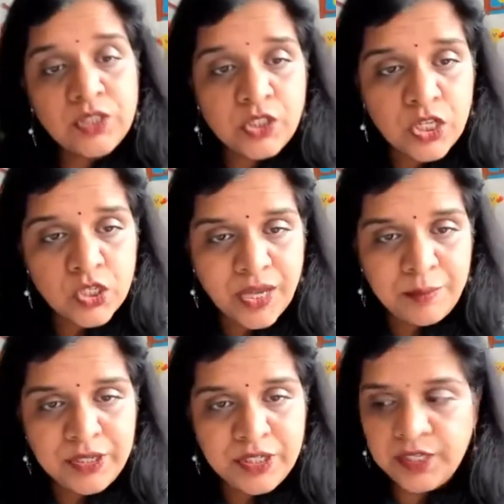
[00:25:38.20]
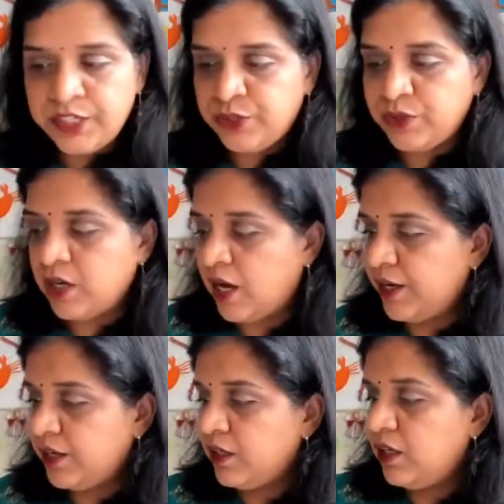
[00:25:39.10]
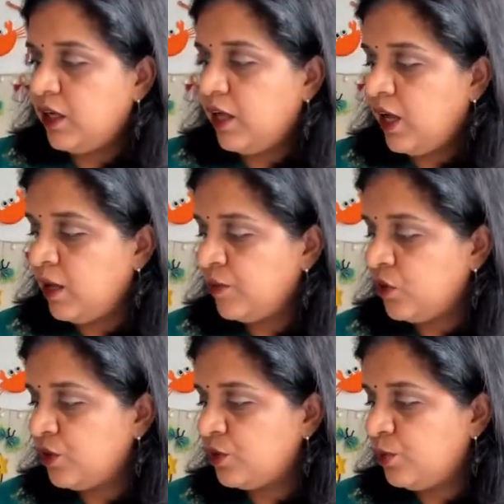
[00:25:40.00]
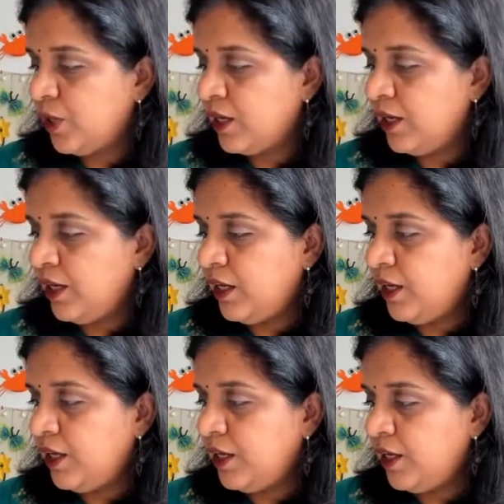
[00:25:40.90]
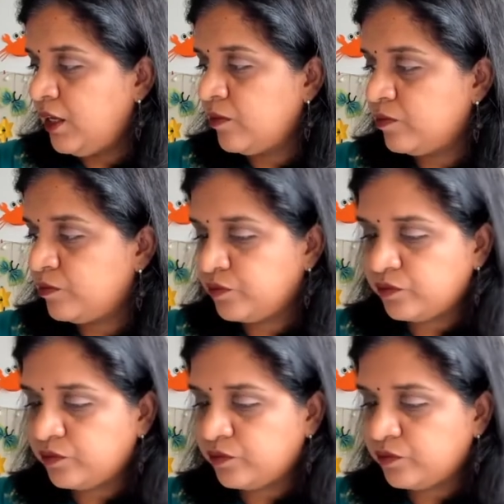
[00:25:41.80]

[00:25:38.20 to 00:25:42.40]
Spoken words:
Now this also can be turned into a card. I'm going to quickly